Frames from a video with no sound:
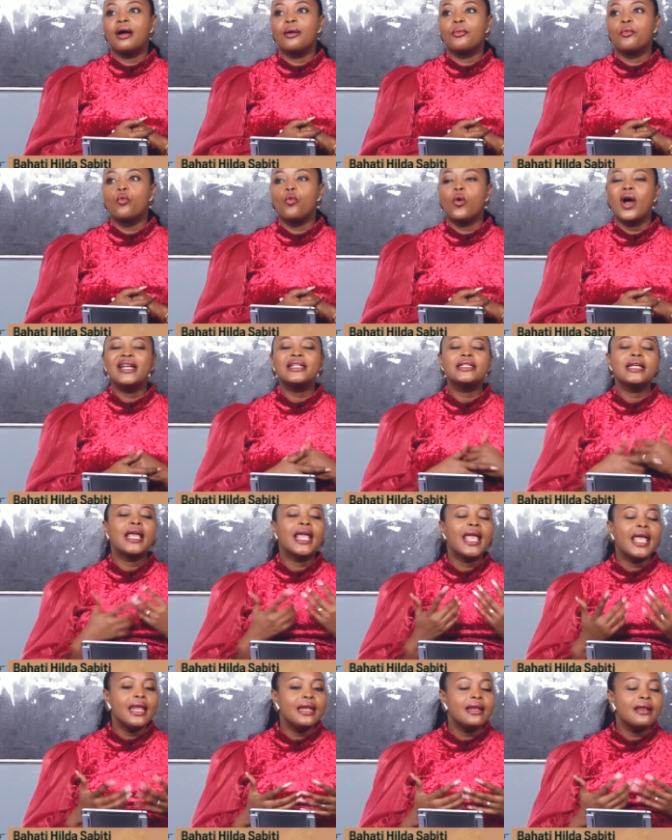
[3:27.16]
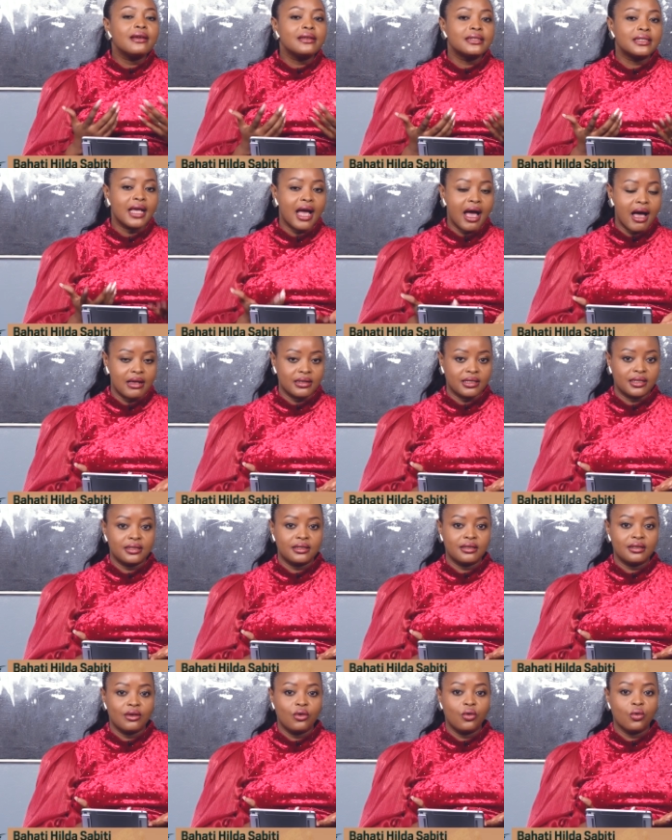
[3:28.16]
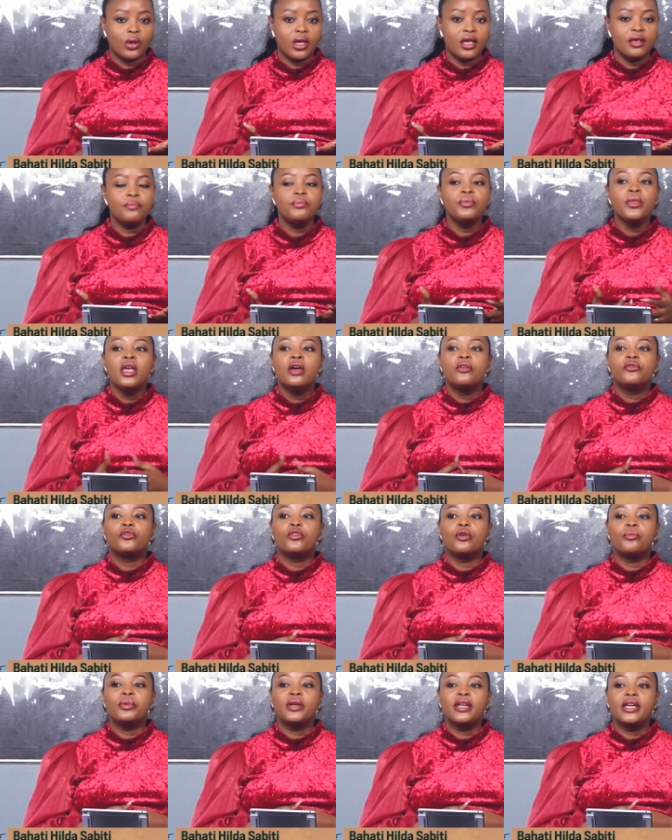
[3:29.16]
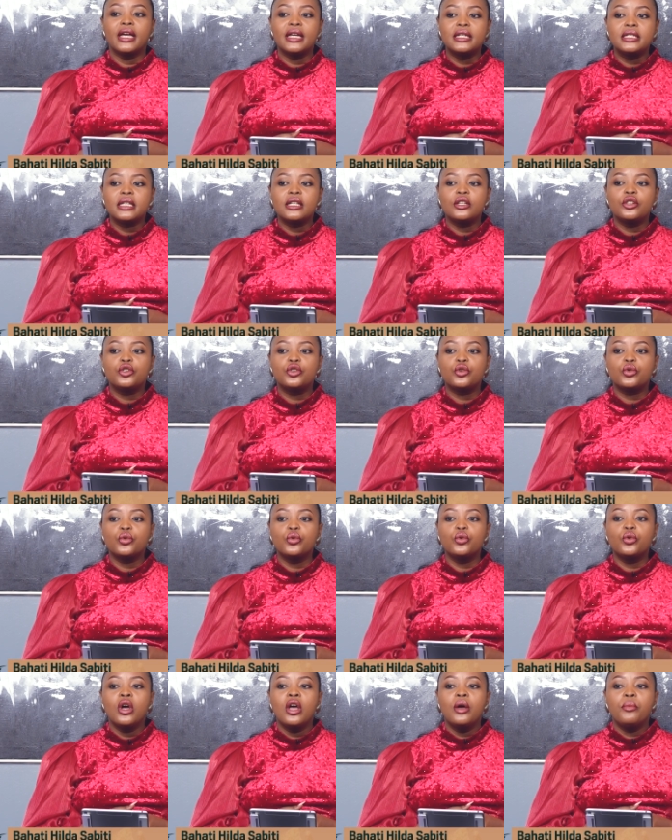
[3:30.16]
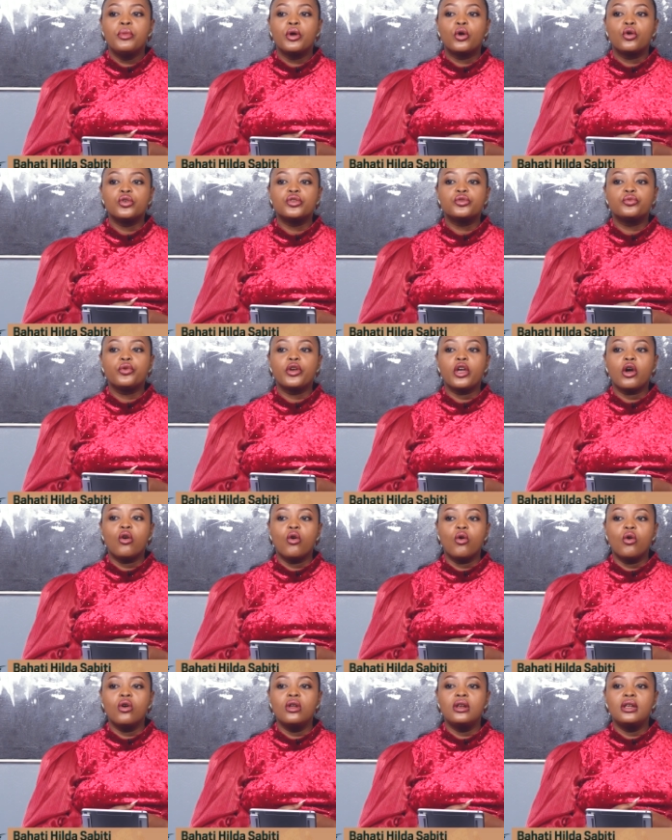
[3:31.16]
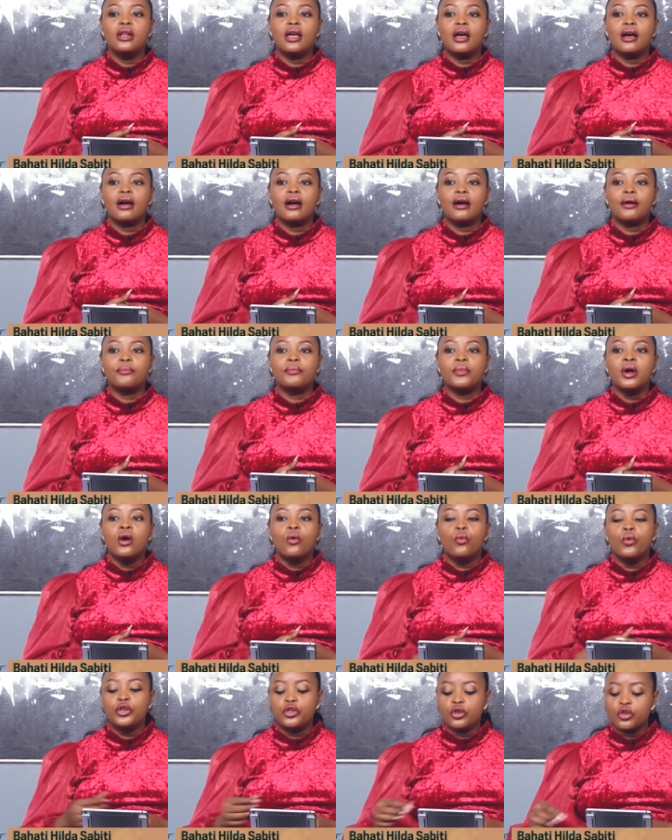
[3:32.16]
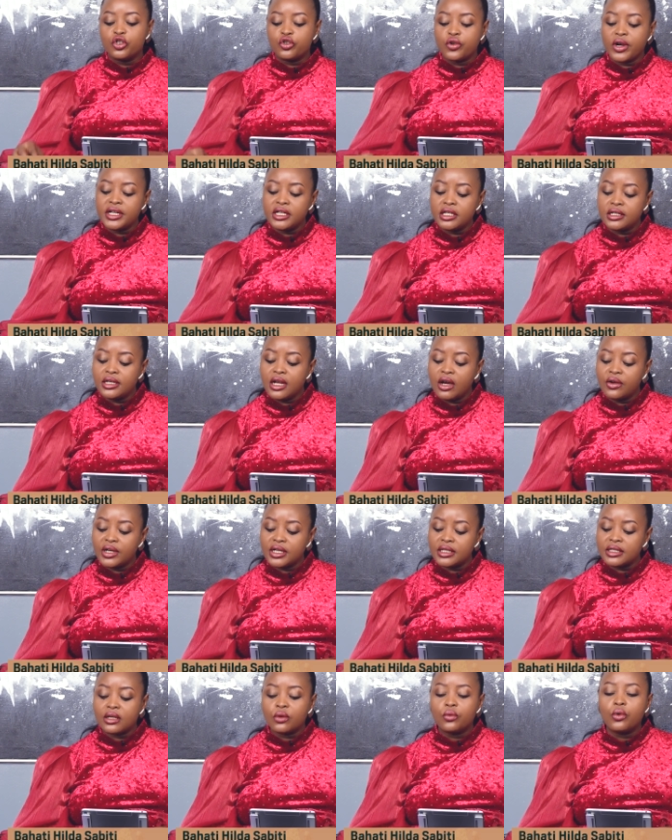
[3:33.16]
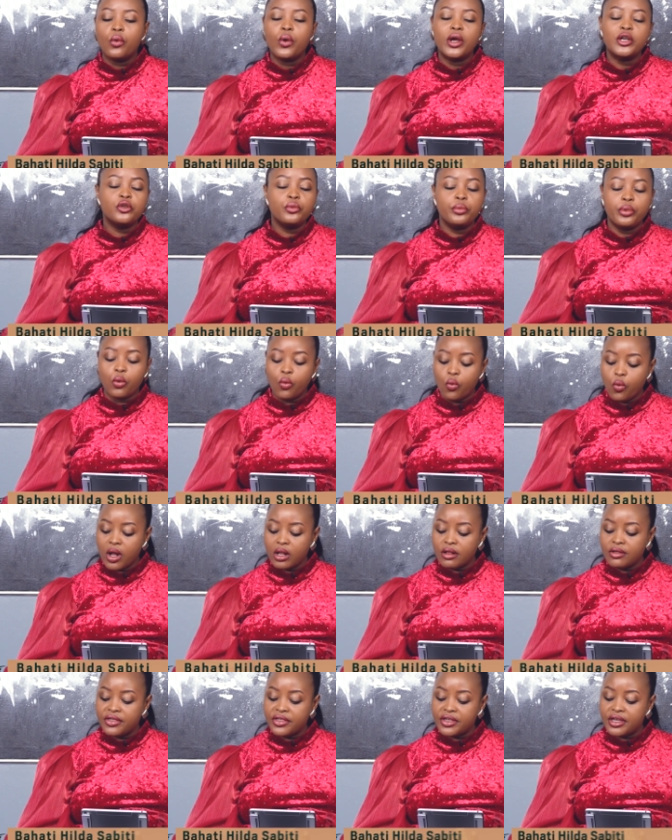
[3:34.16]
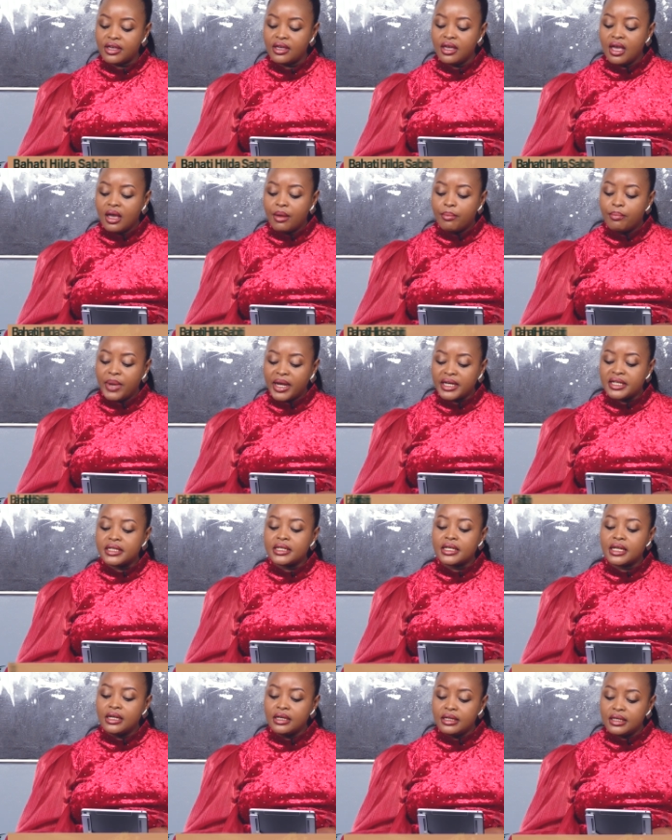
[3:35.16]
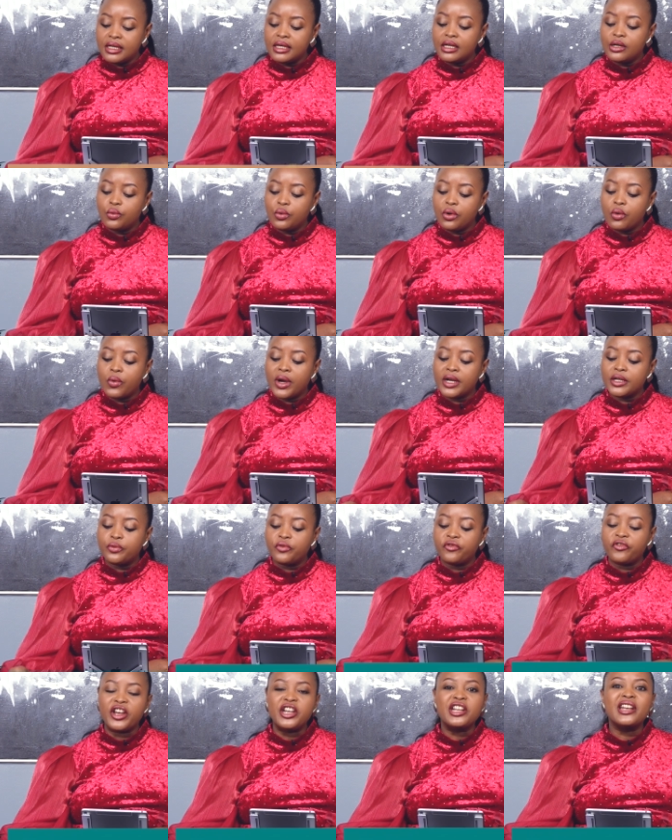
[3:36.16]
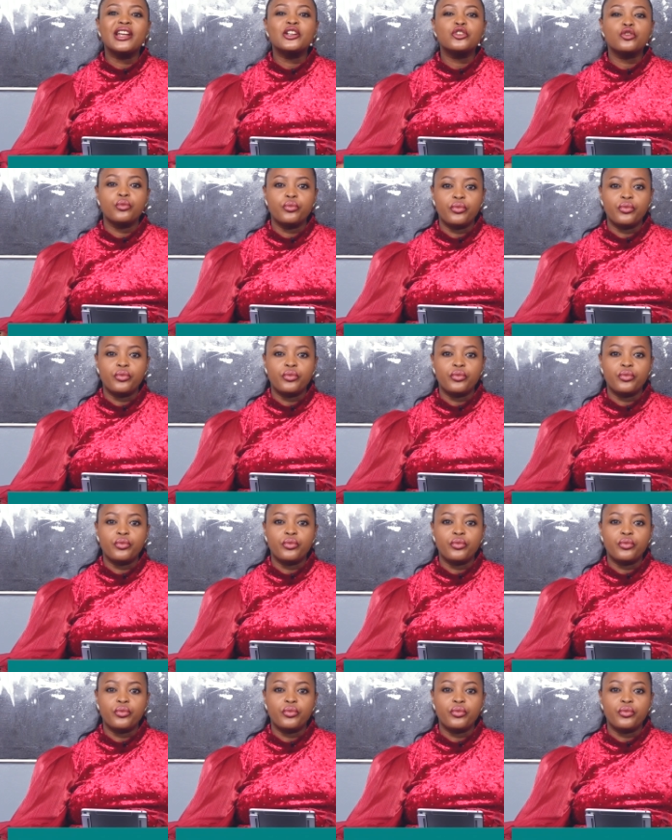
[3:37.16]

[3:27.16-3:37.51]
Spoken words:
what hinders us, okay, from getting to, because we all, we don't write it down and say we want to be wealthy, but indeed we want financial